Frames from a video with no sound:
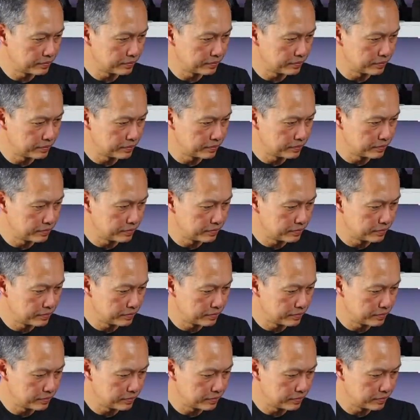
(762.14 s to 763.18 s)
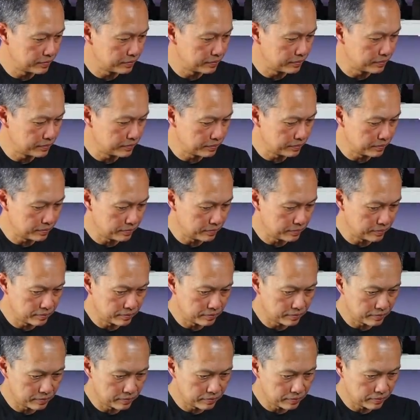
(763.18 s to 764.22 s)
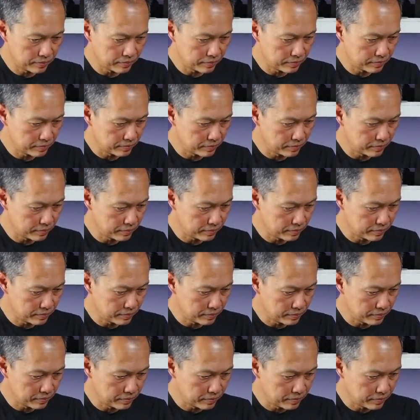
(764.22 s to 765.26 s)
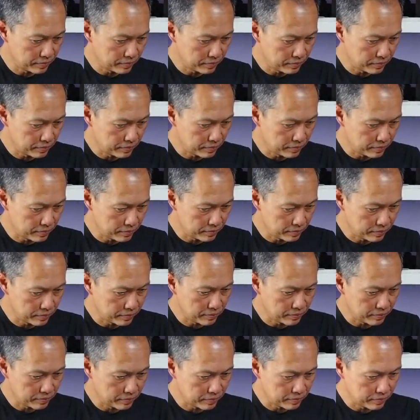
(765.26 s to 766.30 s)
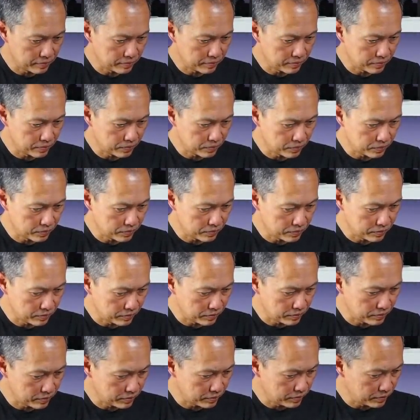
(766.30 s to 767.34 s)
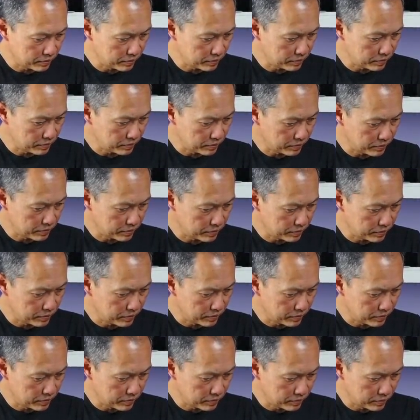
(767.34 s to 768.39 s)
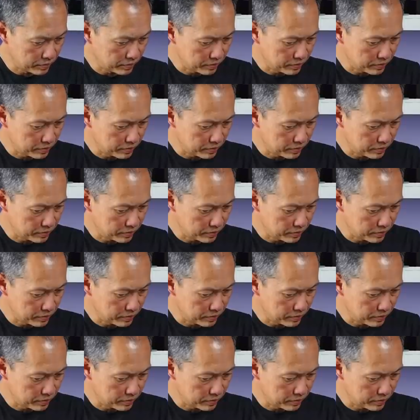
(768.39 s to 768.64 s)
(silent)